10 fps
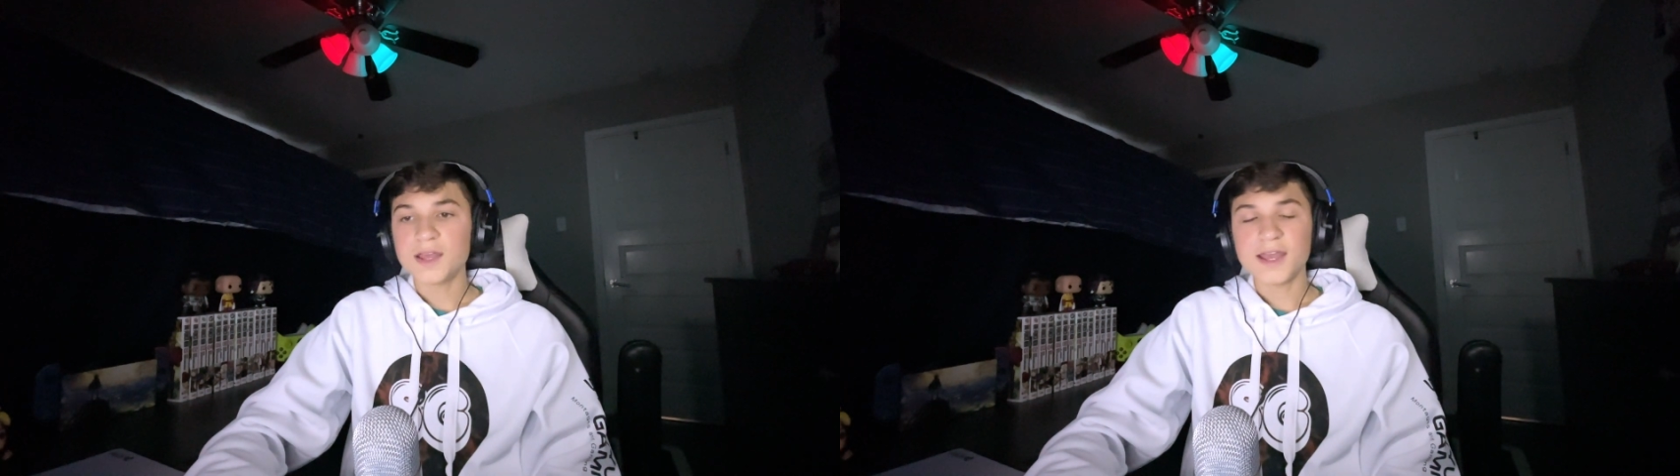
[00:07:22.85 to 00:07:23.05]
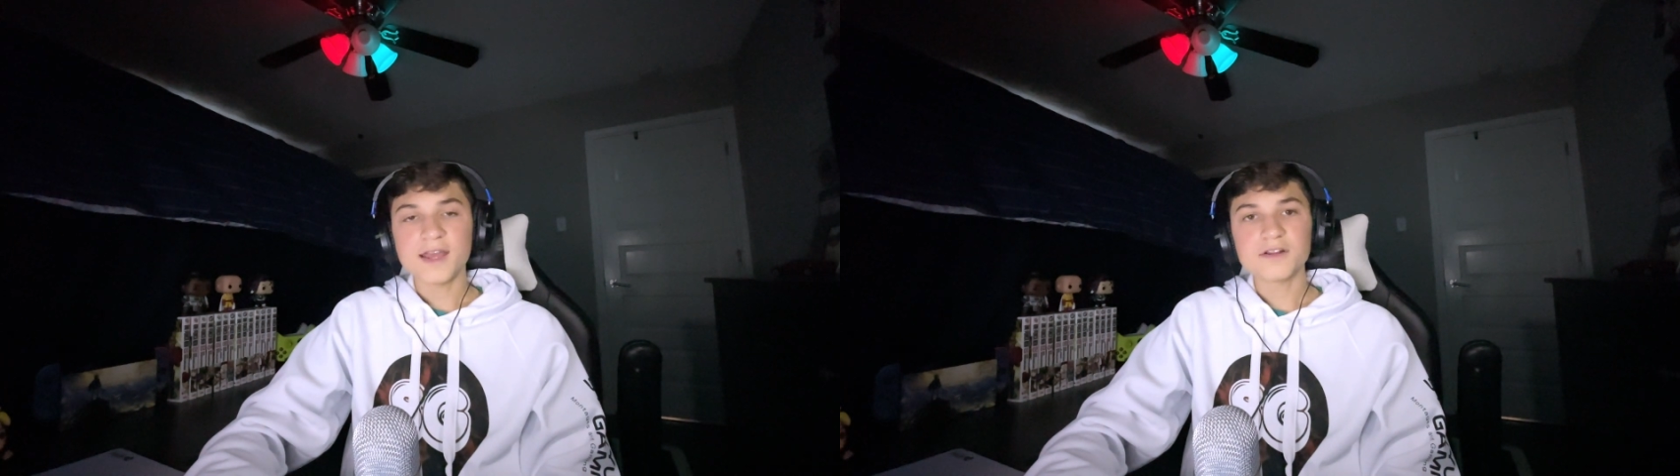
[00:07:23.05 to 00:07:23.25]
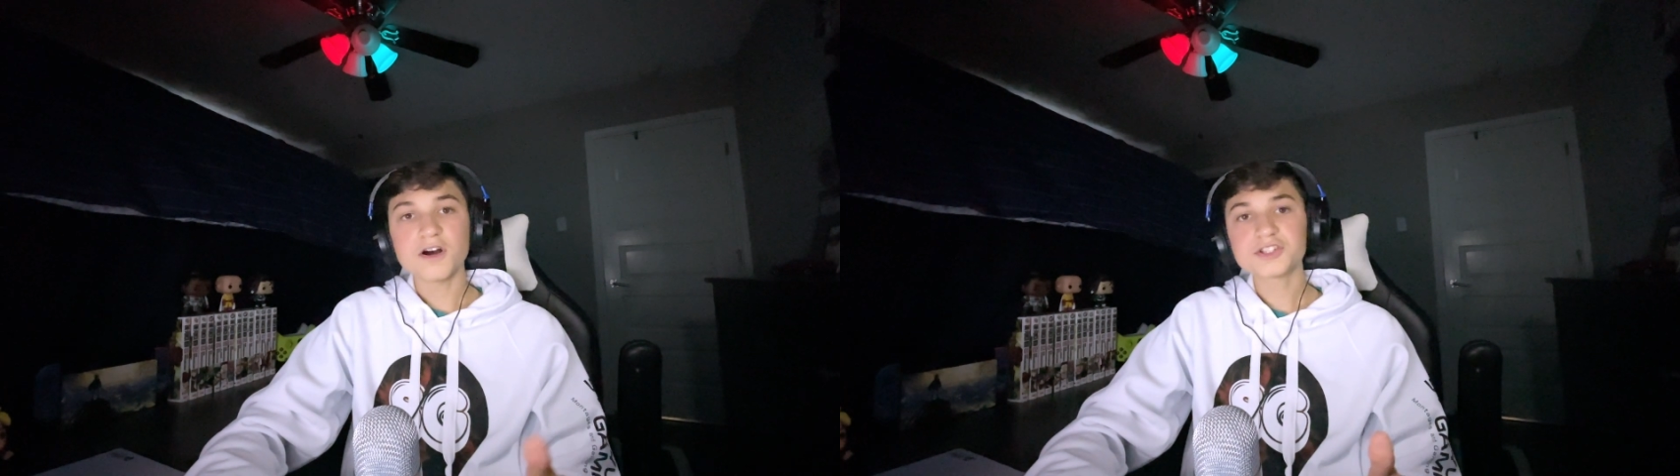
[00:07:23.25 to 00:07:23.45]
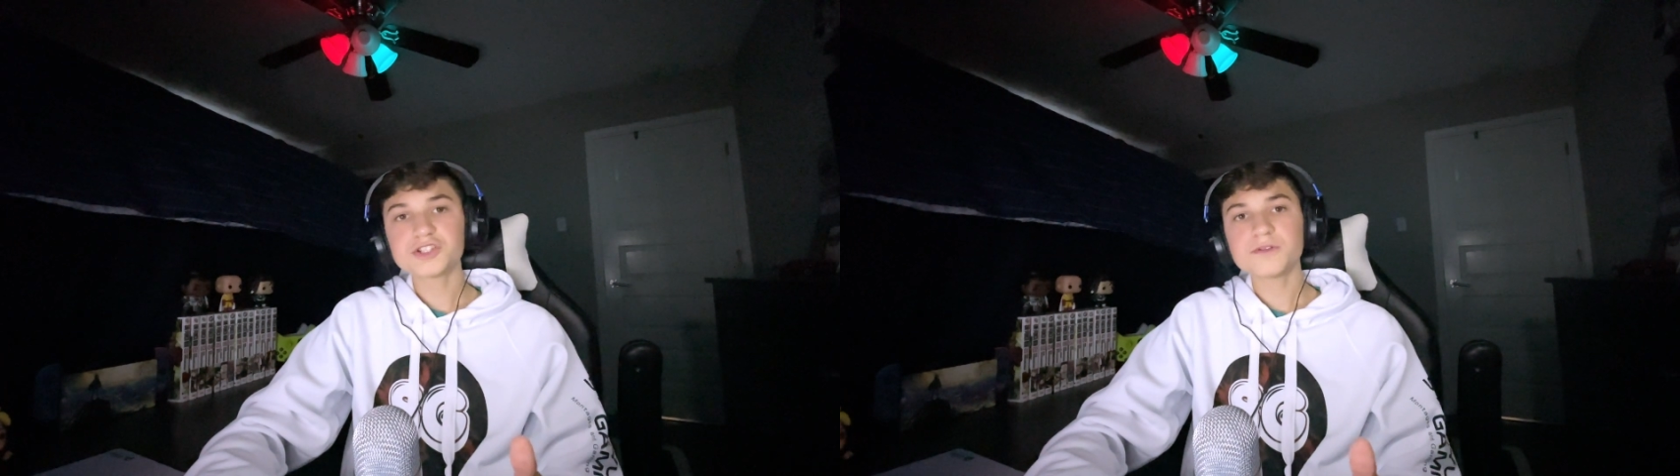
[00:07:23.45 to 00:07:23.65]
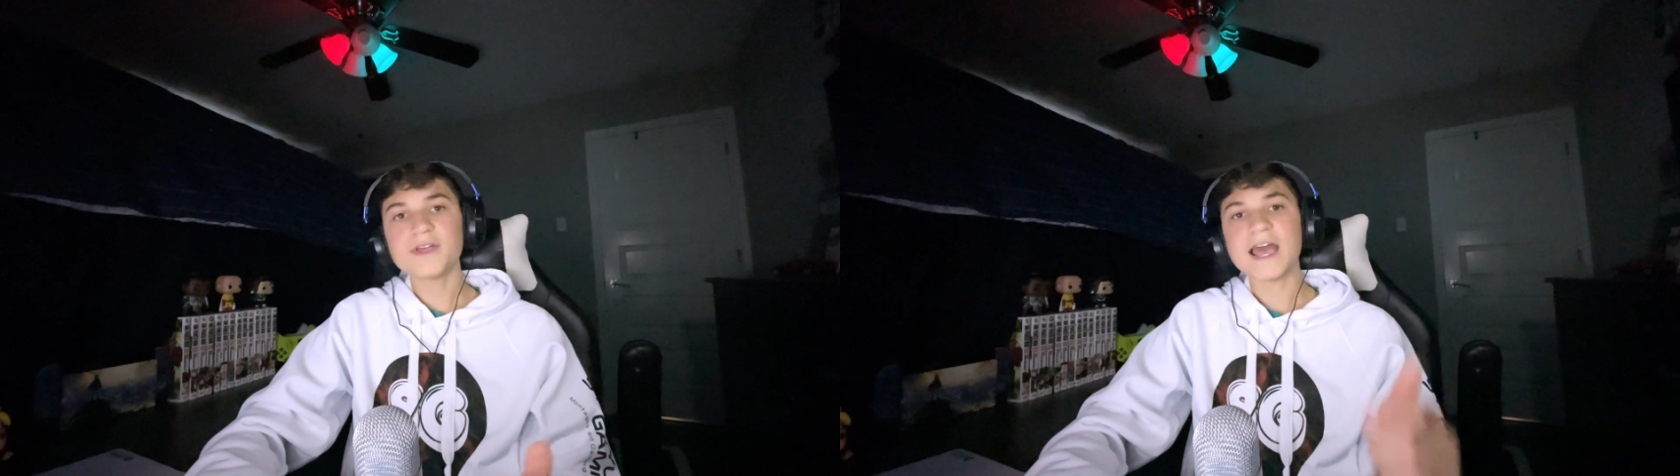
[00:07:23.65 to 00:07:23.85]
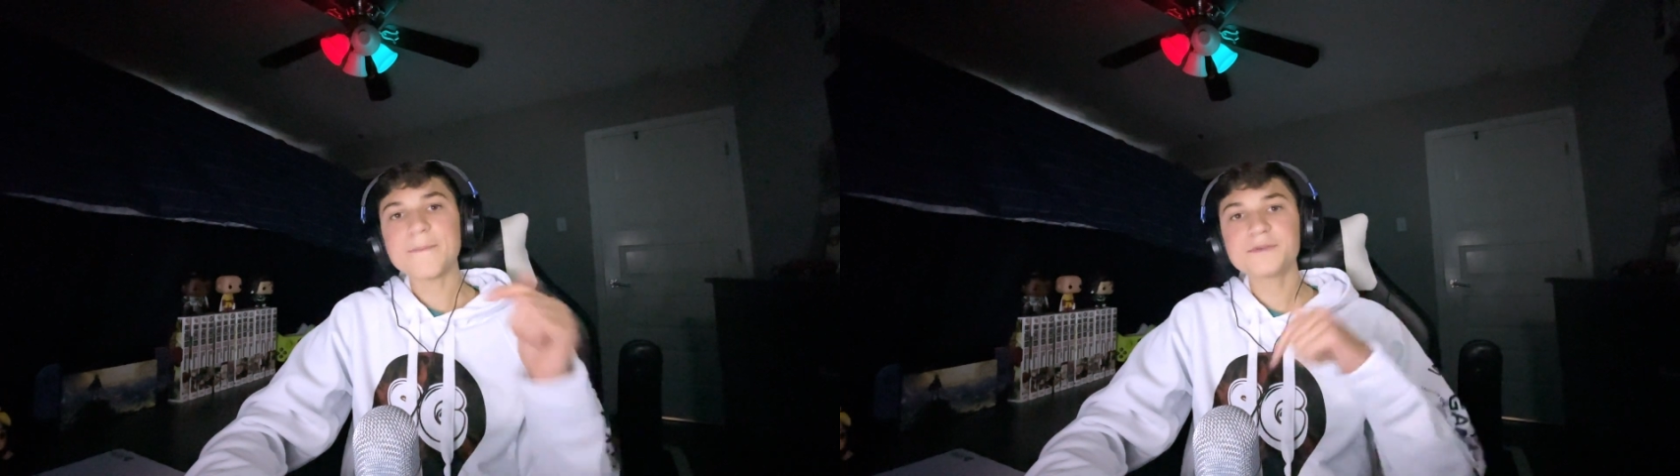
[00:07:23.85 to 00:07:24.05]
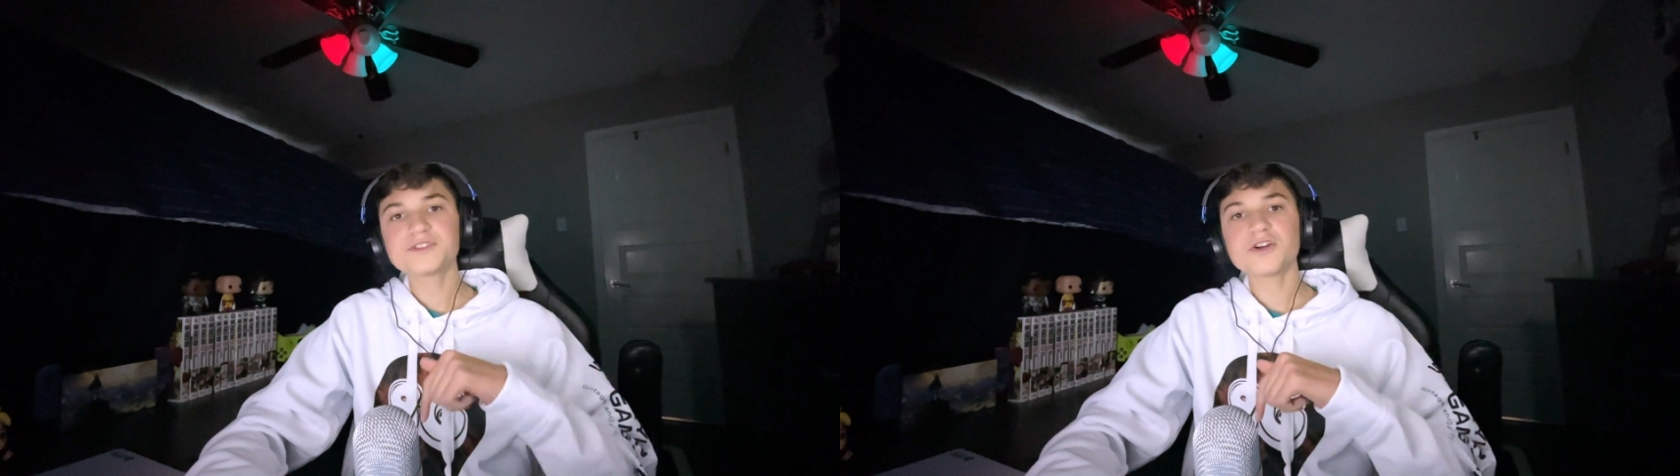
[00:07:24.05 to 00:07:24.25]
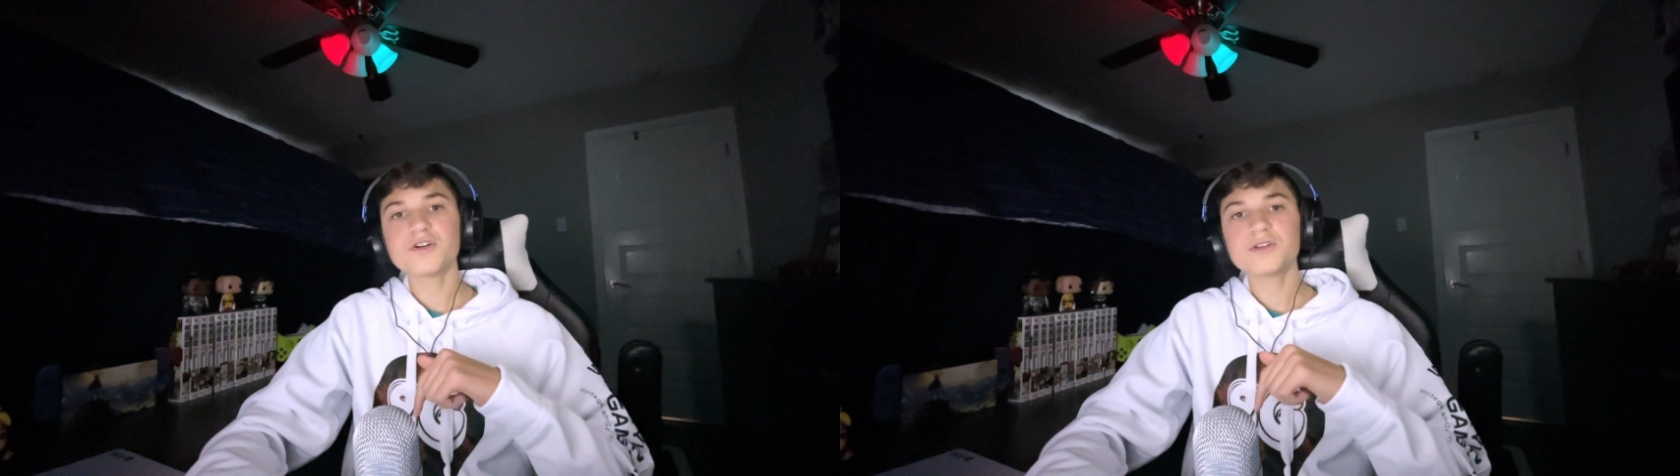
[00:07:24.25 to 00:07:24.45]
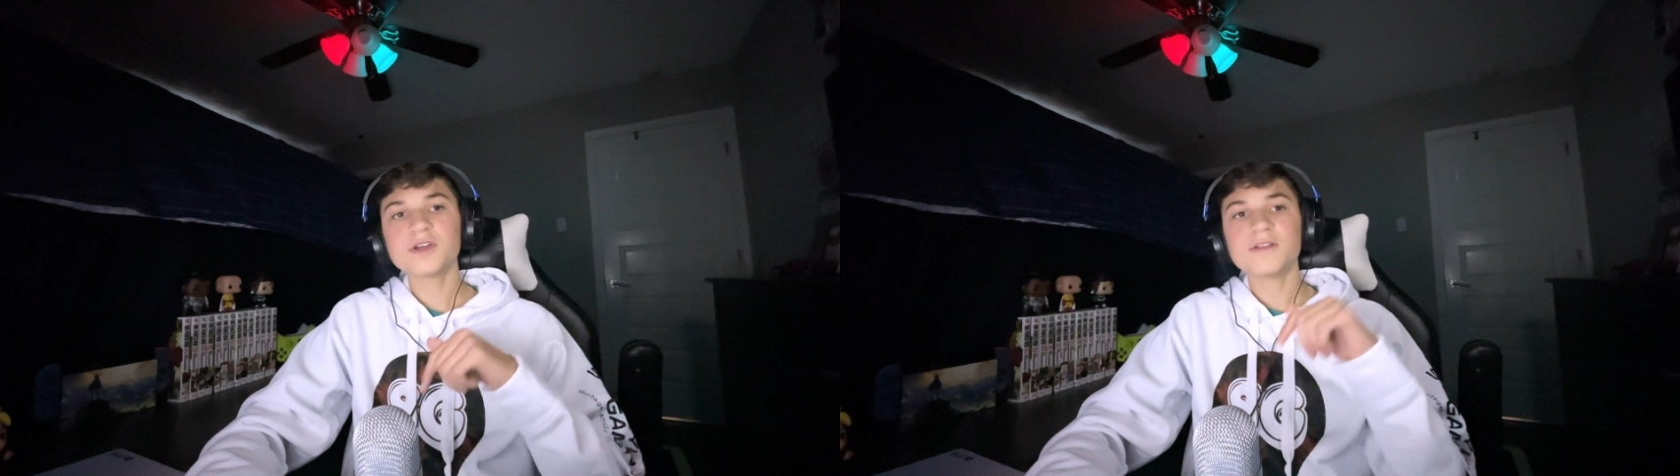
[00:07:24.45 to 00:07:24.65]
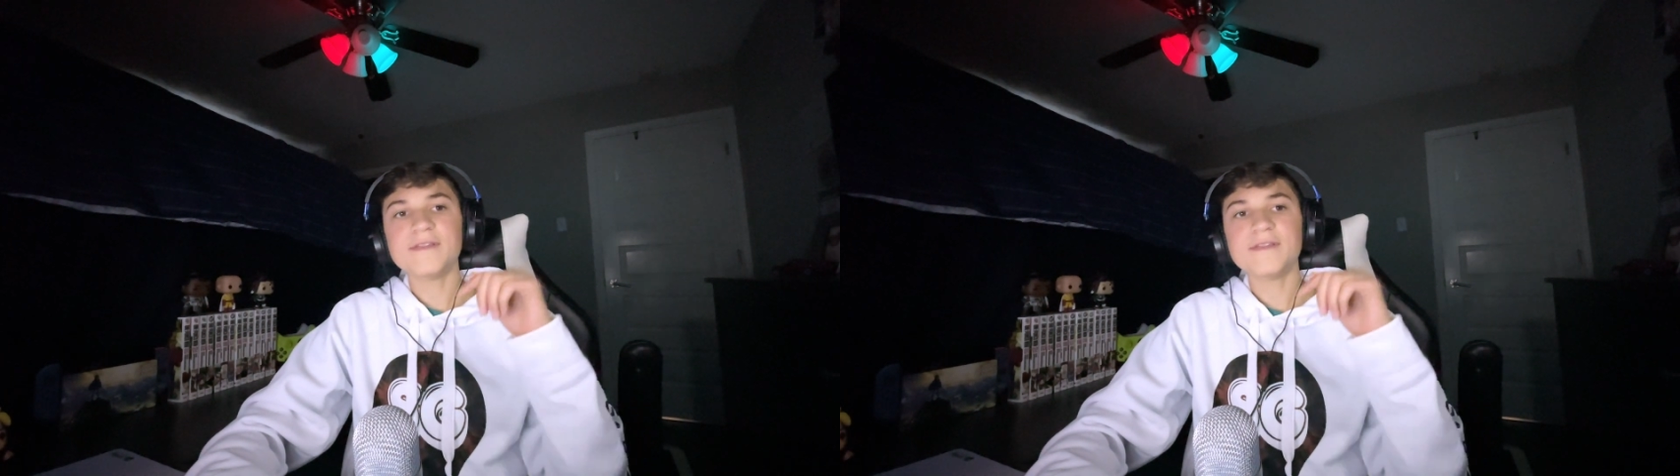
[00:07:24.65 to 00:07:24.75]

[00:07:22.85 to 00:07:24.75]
And also the episode